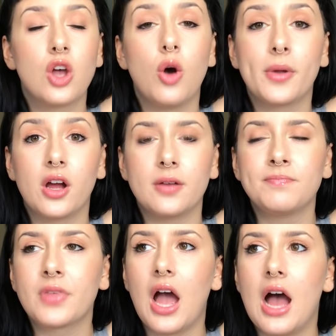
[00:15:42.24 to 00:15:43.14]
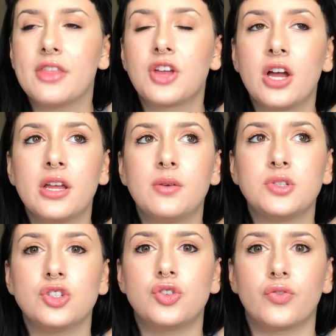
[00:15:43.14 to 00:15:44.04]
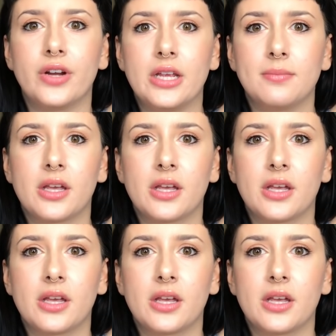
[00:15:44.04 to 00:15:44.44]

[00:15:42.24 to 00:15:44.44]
oh my god, I thought it was a dream.